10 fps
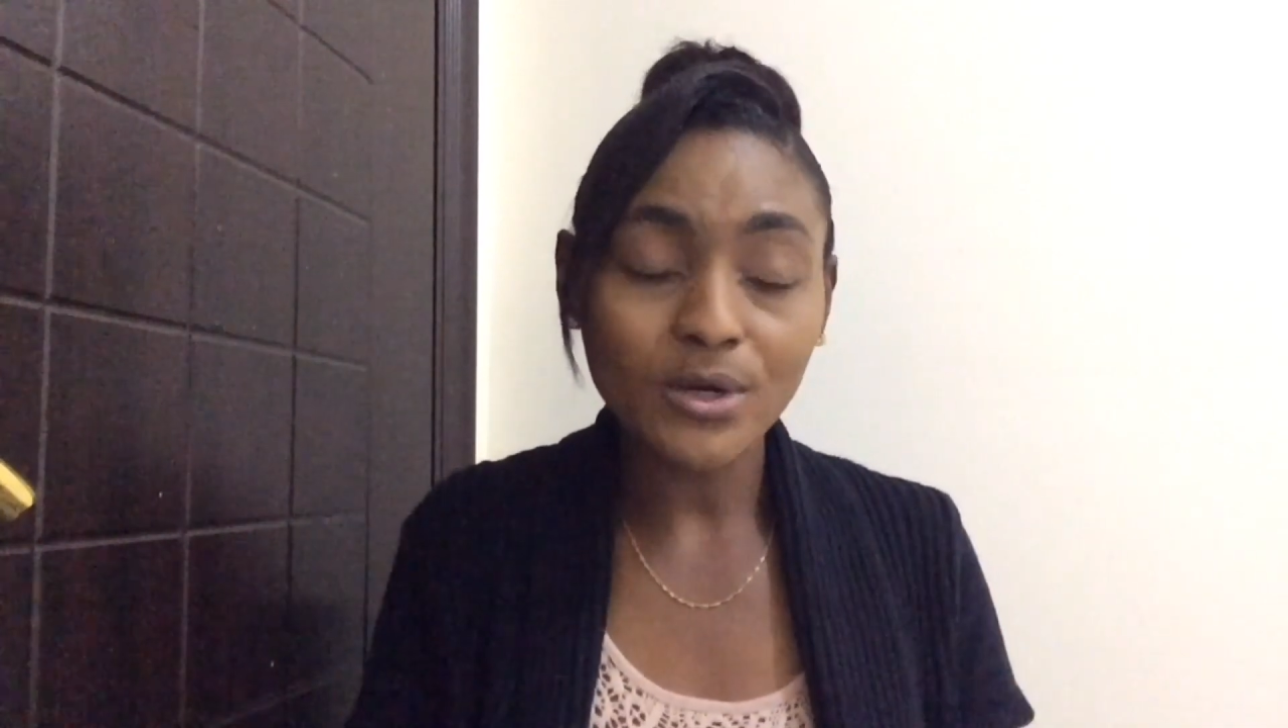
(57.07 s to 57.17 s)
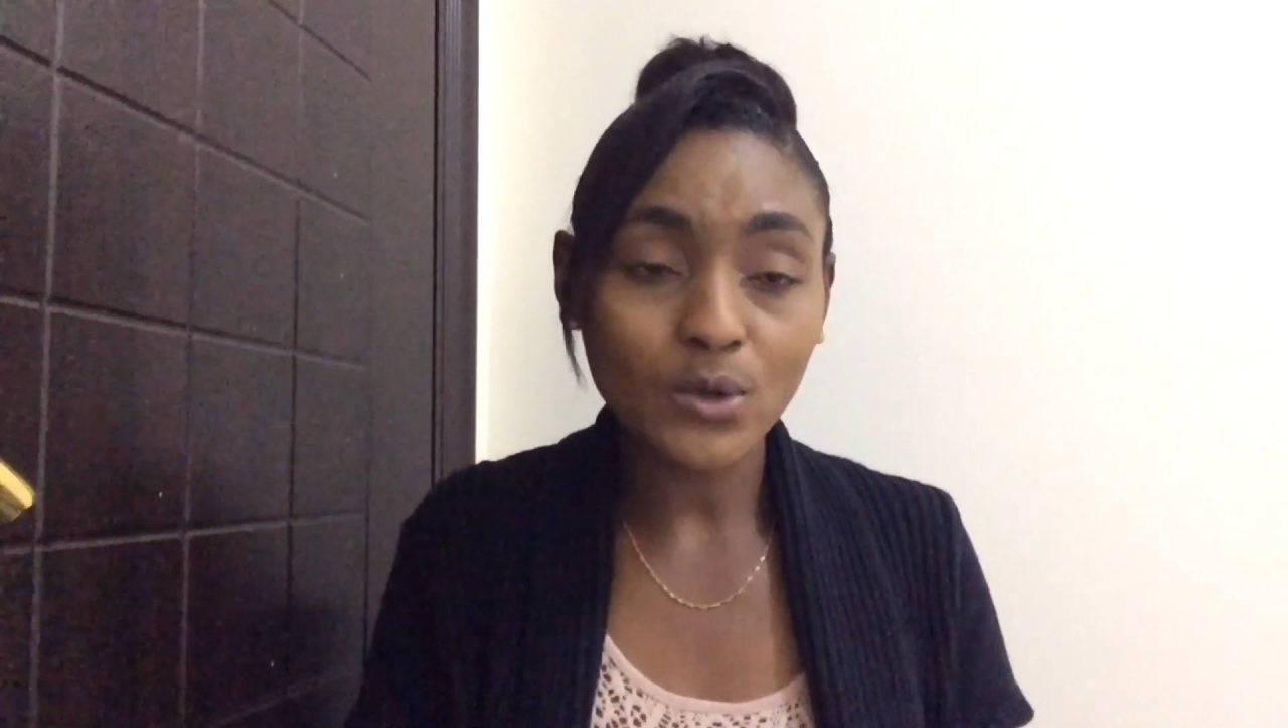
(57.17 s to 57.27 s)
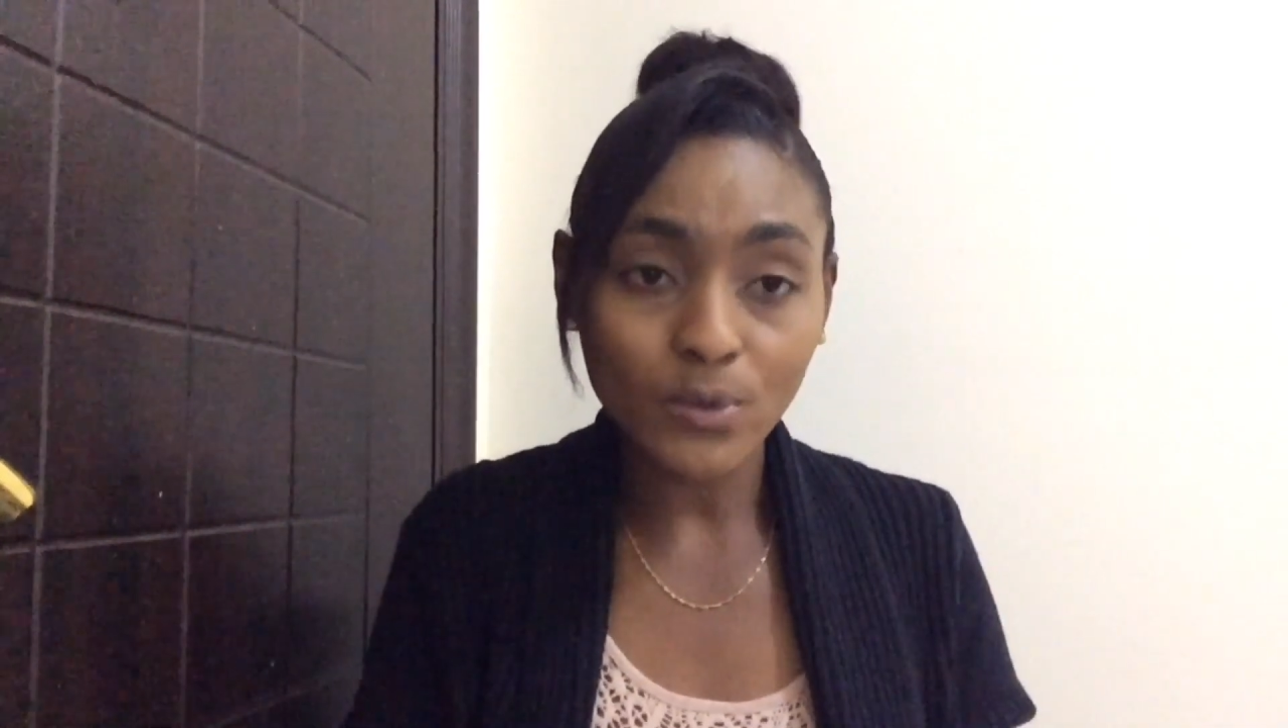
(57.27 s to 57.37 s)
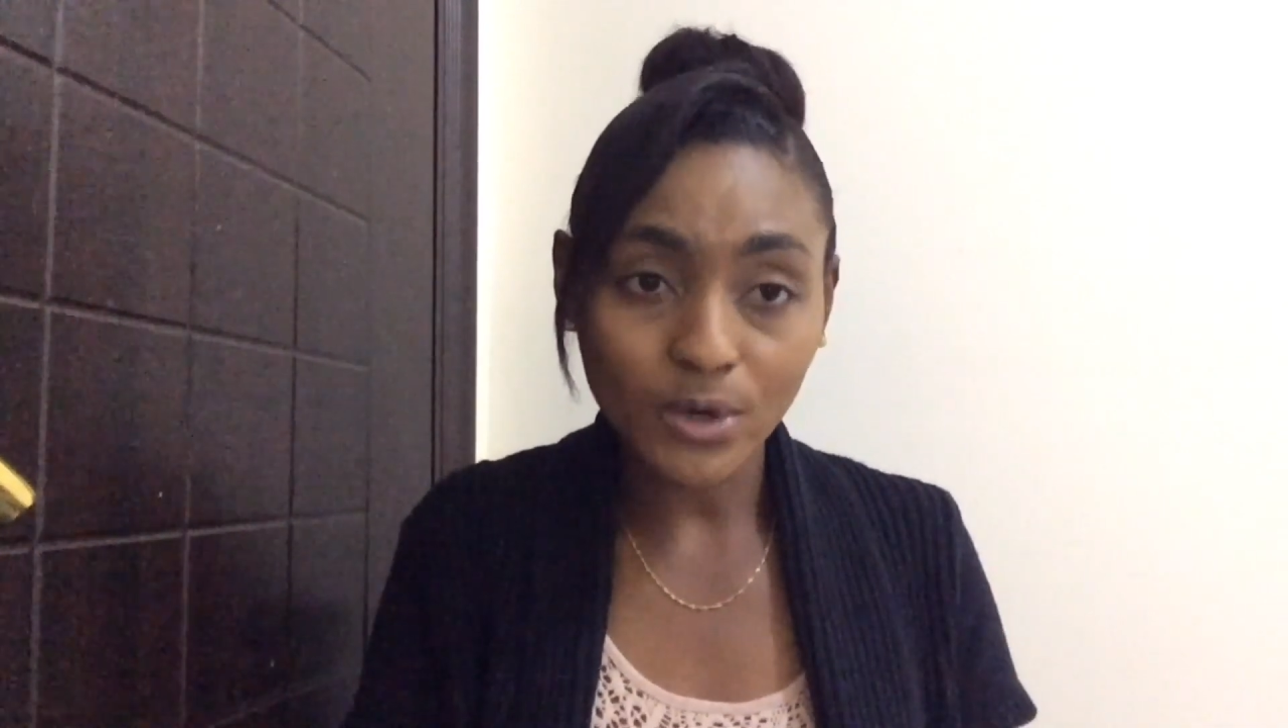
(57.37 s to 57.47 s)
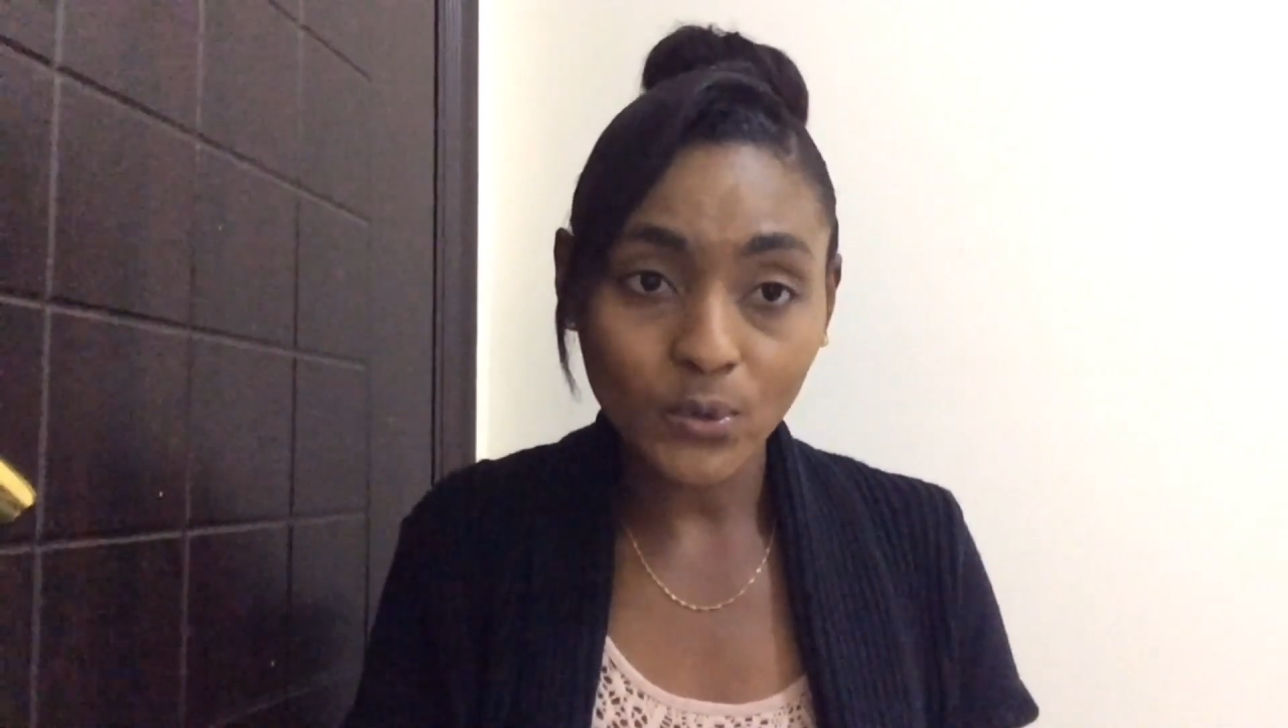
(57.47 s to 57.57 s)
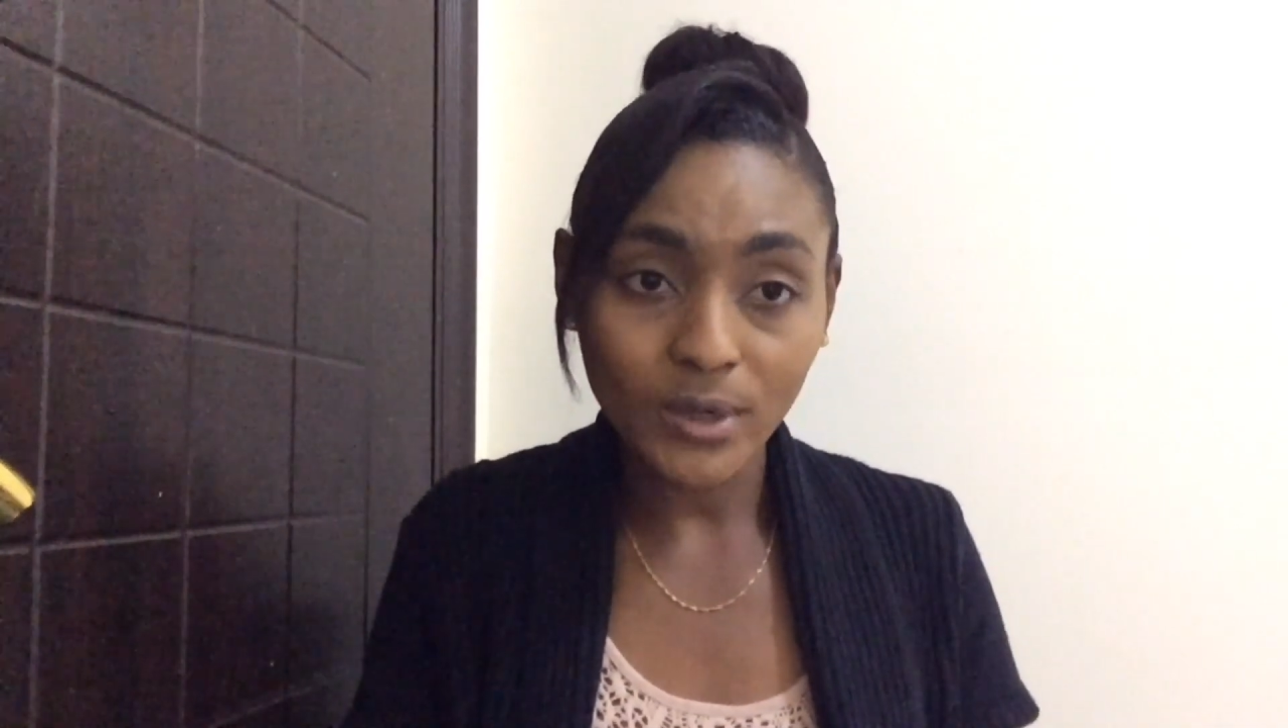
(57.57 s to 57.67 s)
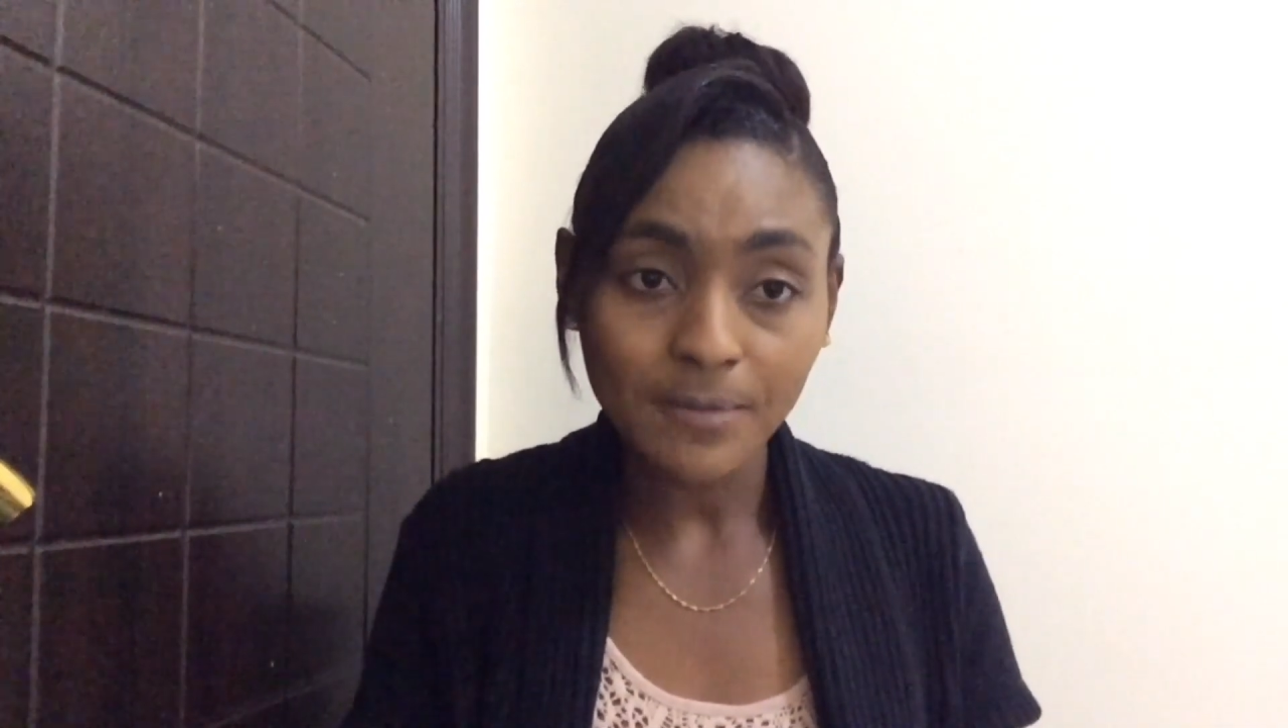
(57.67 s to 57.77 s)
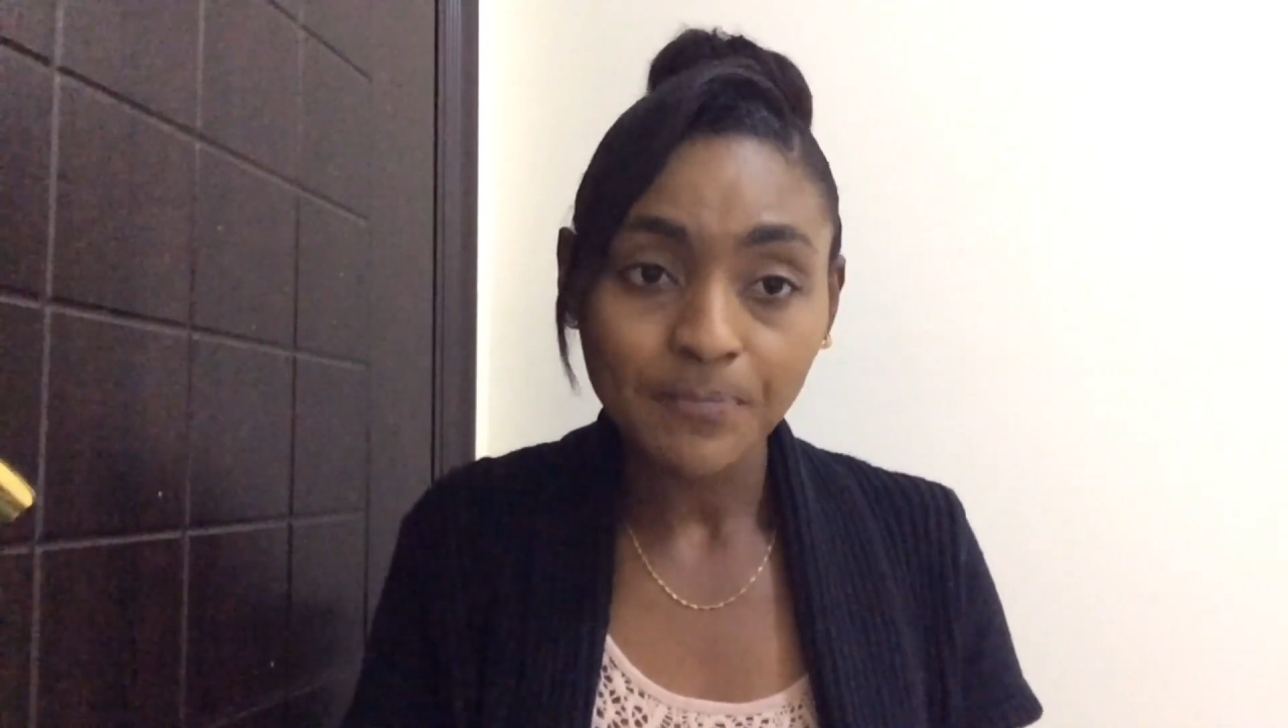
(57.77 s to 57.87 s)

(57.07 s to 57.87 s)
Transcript: to work with.